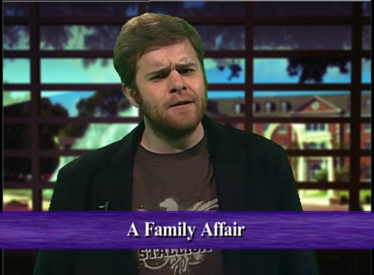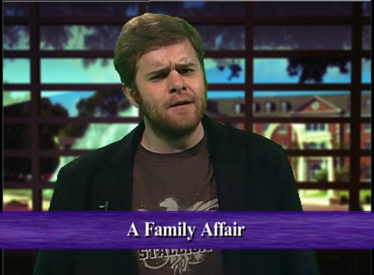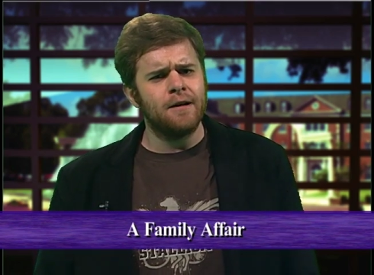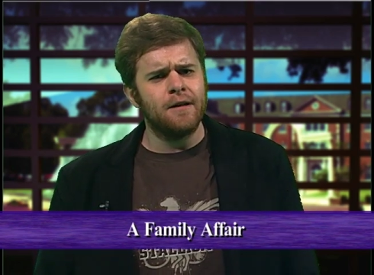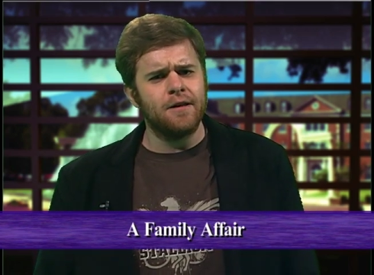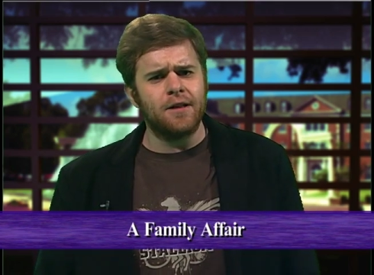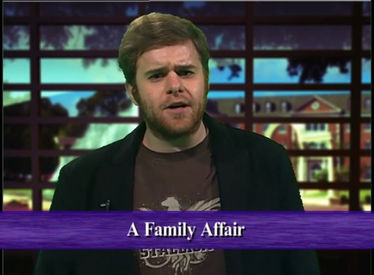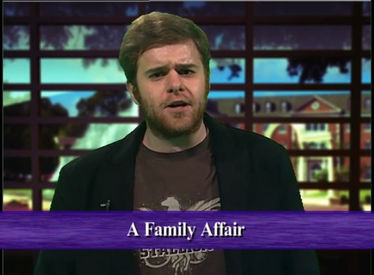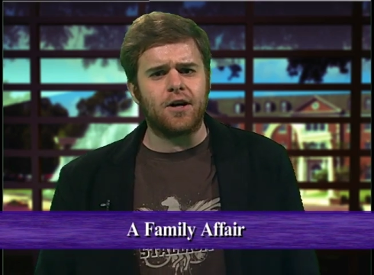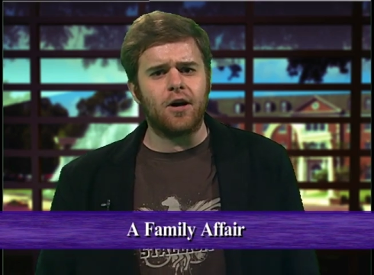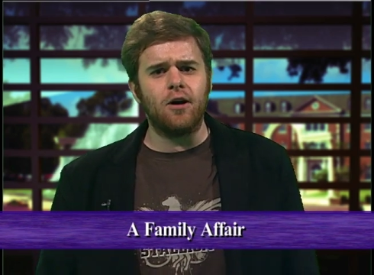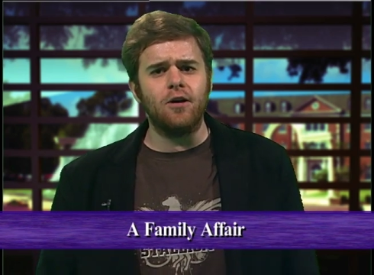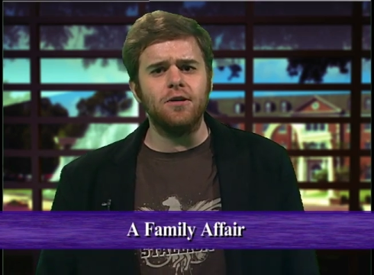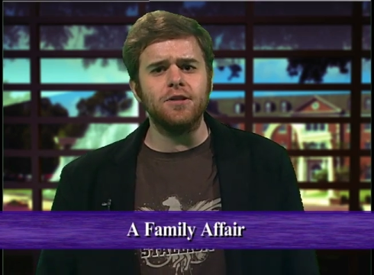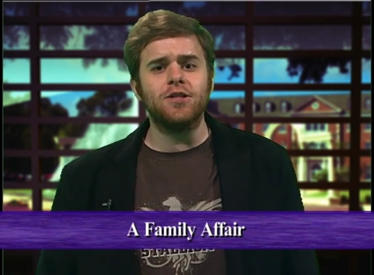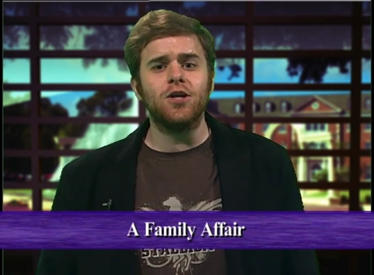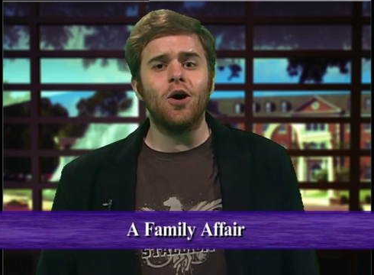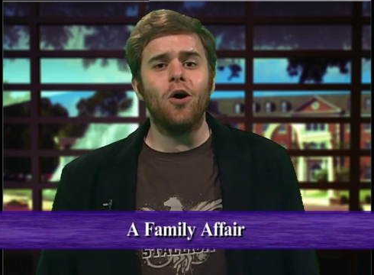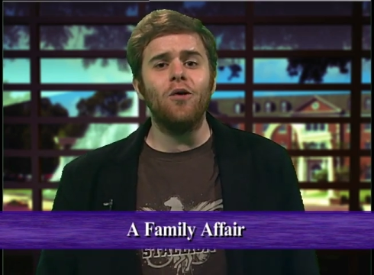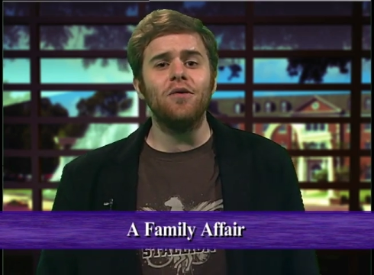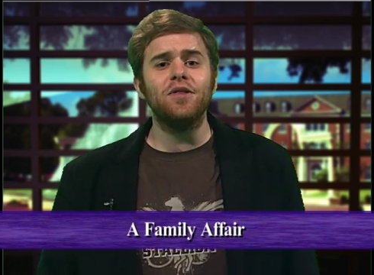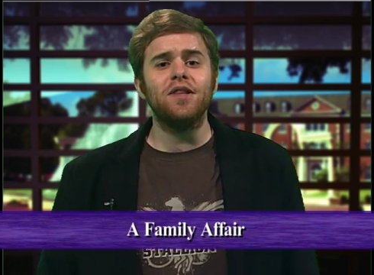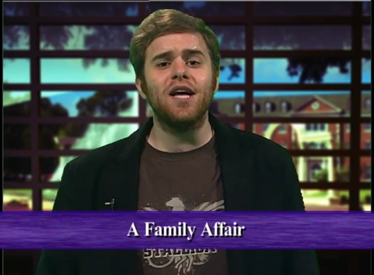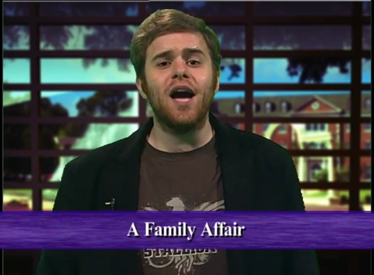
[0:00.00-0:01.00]
The girl
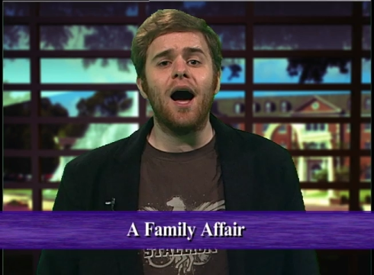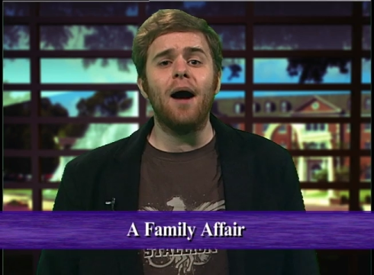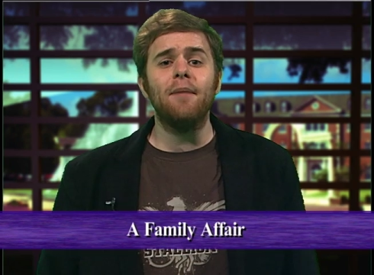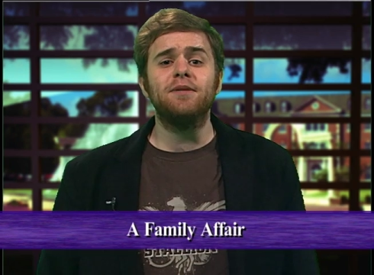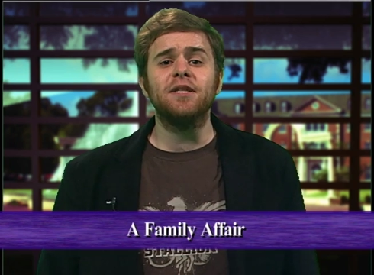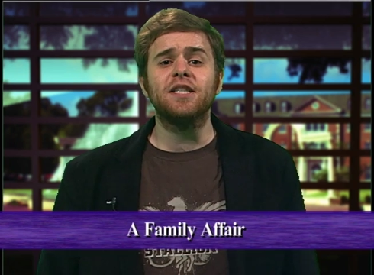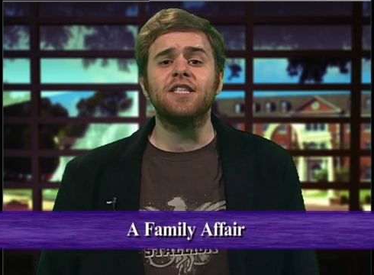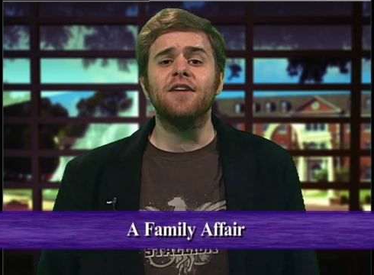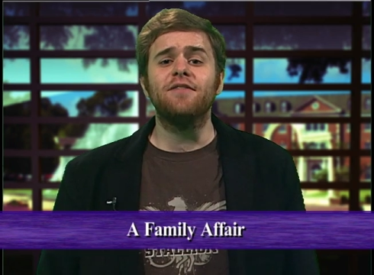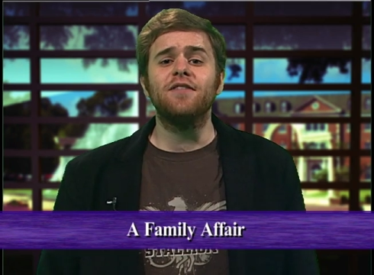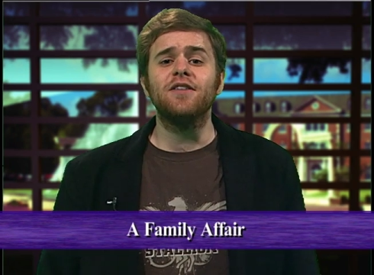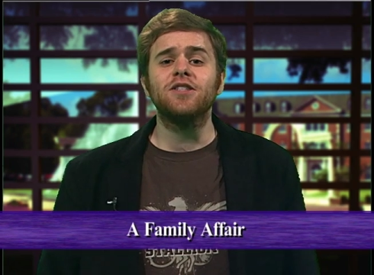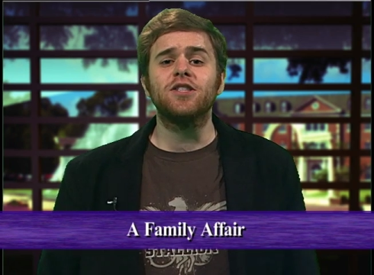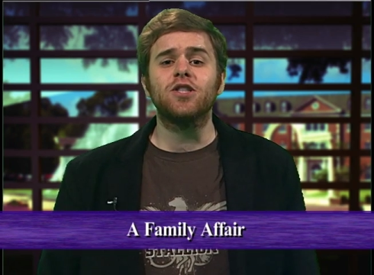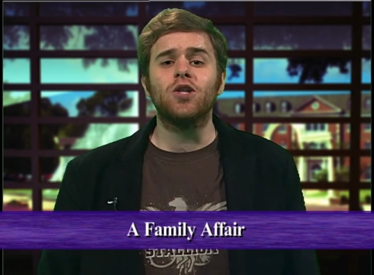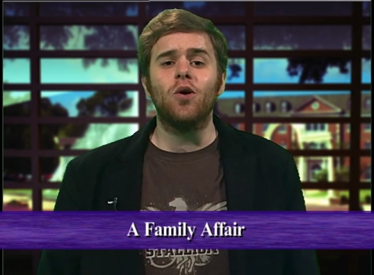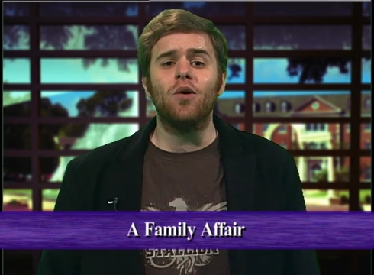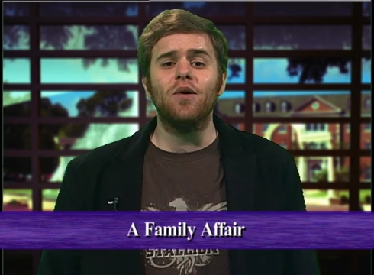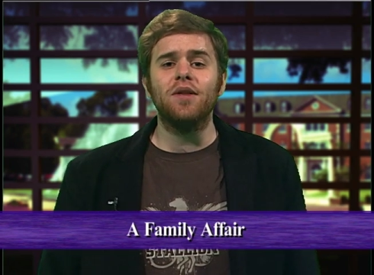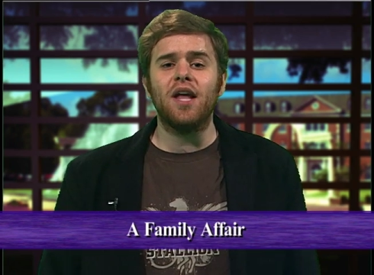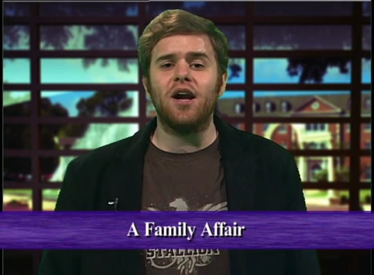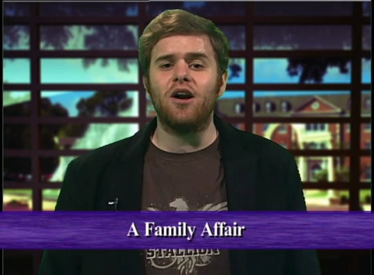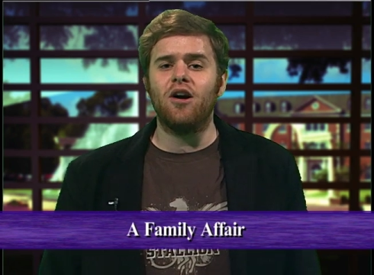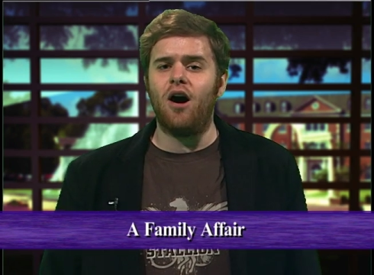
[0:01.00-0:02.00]
told the object of her
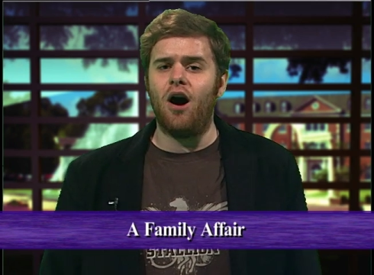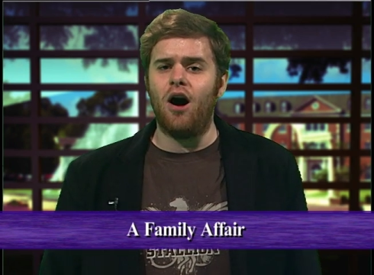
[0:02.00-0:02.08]
scorn that her